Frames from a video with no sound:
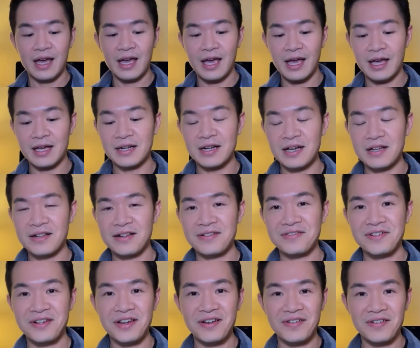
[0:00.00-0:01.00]
And
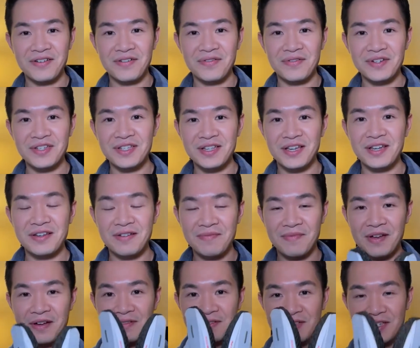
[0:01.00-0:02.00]
another characteristic
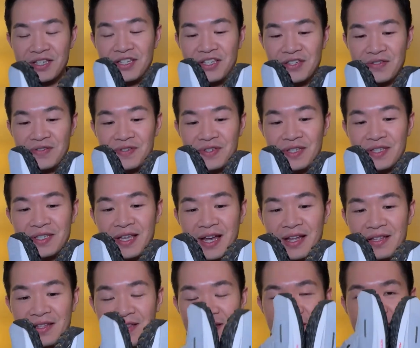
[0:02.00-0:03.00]
about these shoes is
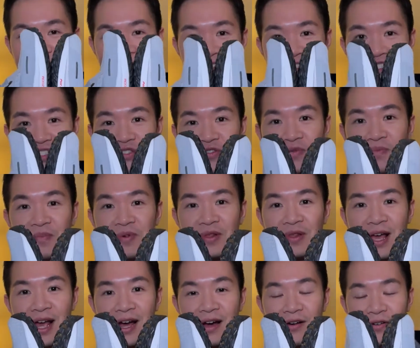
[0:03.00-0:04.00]
that they are super
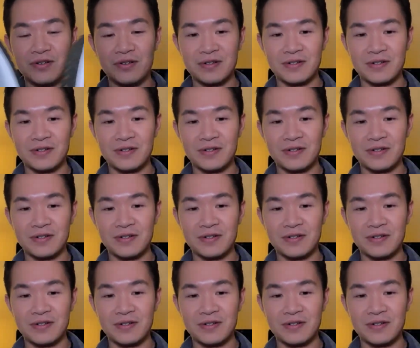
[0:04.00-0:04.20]
loud.